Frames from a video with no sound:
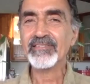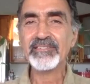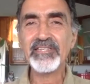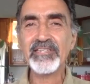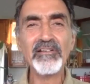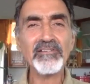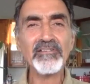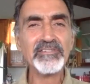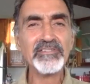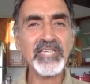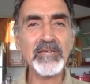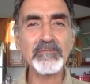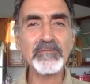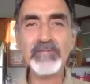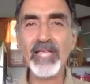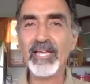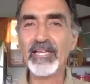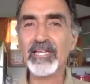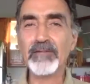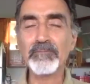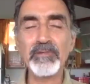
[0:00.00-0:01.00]
still seems like
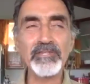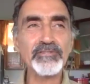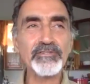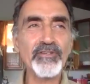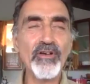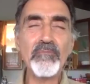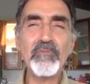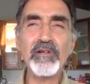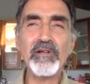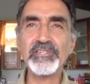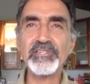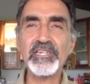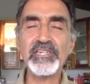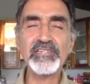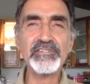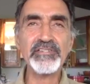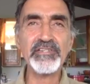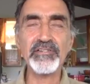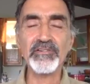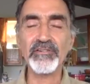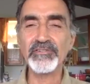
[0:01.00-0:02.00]
it'd be so much
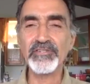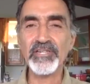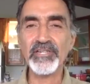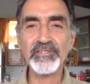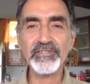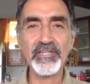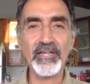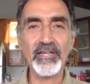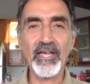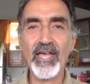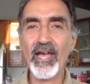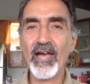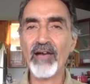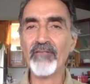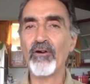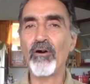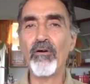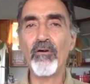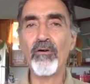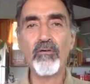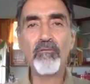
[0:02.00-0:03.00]
easier just to have a
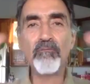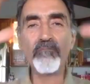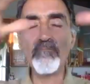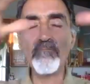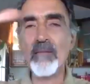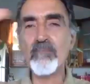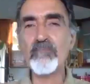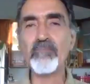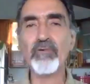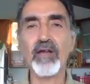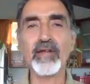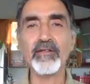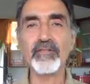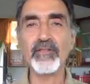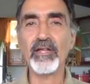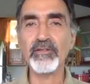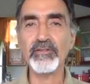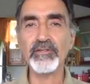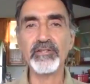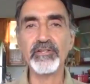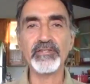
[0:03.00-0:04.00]
whole membrane that
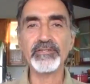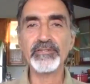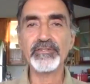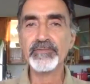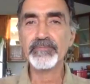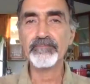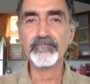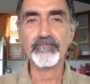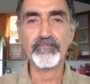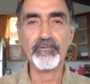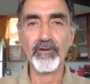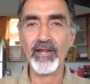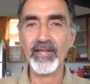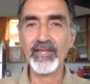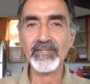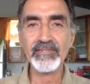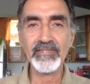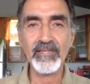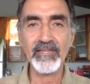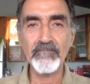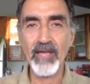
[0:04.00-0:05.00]
you just spray
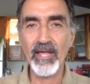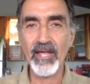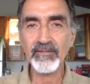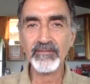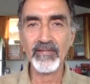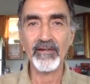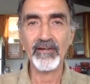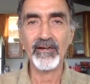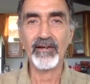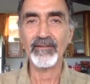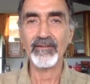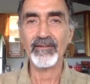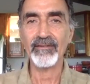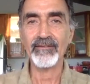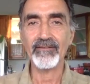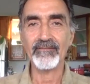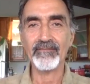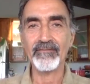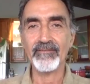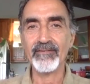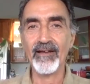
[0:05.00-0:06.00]
cement on and
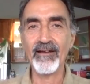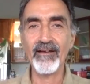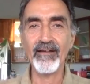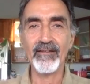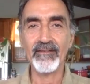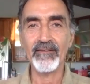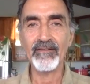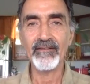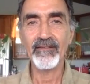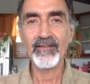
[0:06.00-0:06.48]
you're done.